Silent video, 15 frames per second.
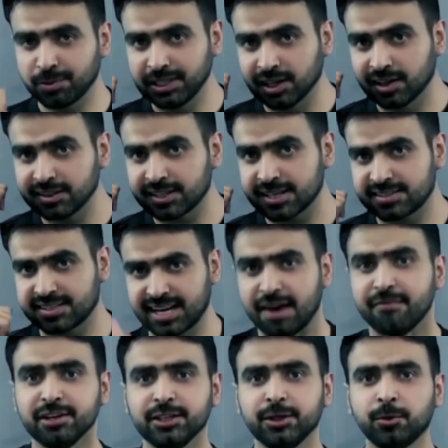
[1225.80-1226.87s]
we learned as
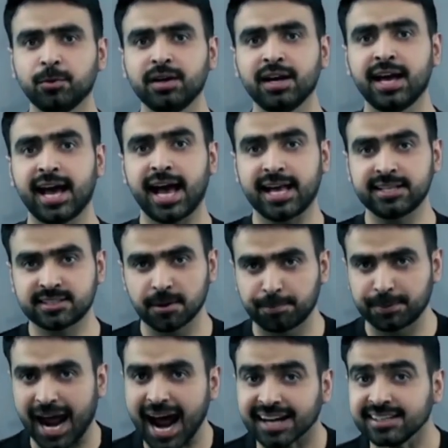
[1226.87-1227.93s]
revenue, and
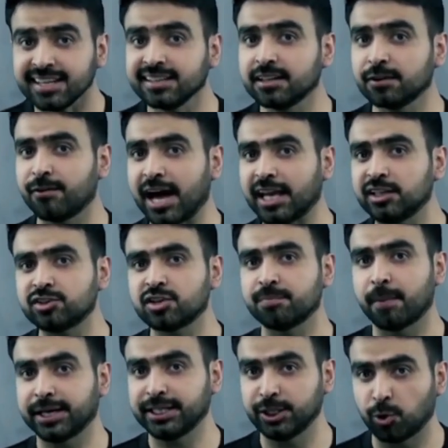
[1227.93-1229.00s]
subtracting the values
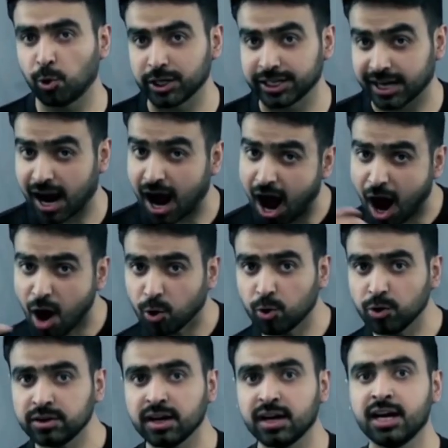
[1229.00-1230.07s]
of money going
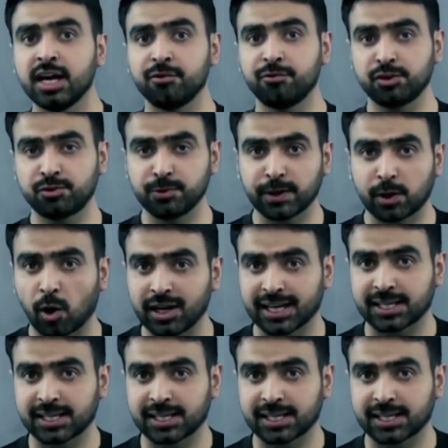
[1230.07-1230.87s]
out, which we call